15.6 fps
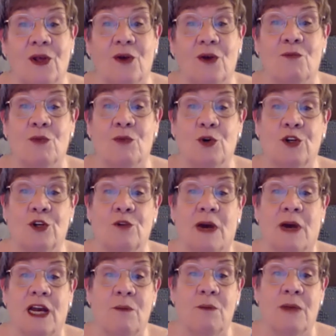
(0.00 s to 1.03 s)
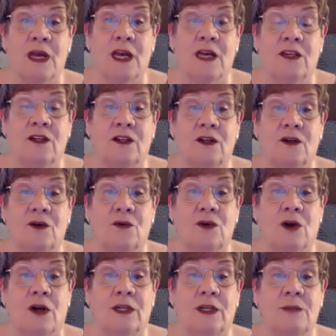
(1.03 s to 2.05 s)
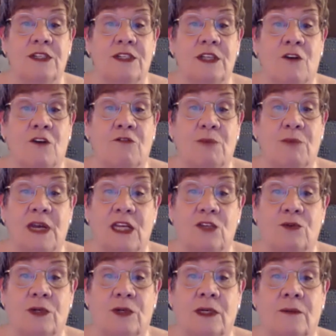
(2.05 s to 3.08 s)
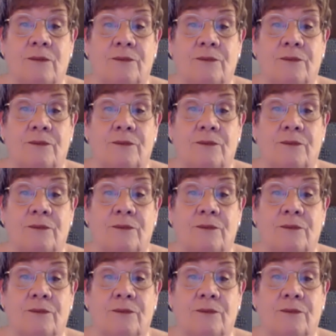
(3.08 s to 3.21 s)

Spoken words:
murdered by a man who called himself patriot.